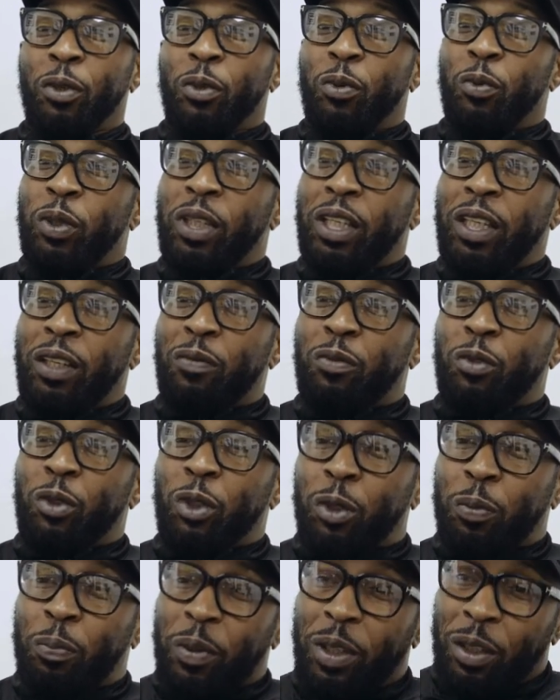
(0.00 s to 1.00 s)
We've
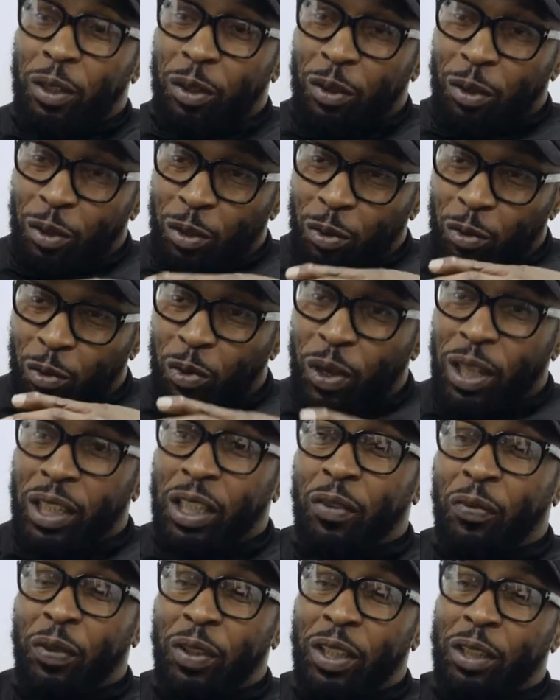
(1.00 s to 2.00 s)
just been
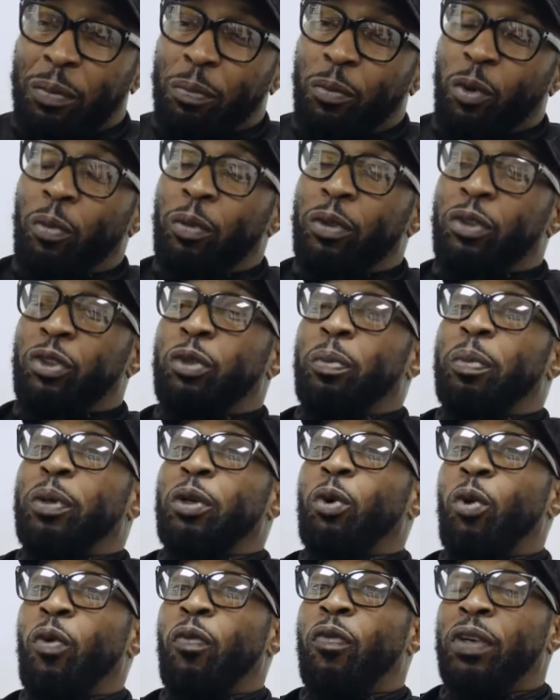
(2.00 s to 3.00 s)
ready for this moment to be
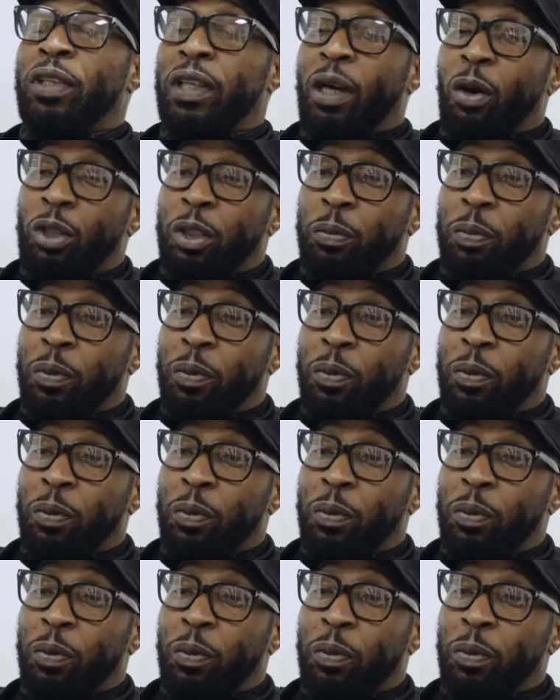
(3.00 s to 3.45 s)
over. Now it's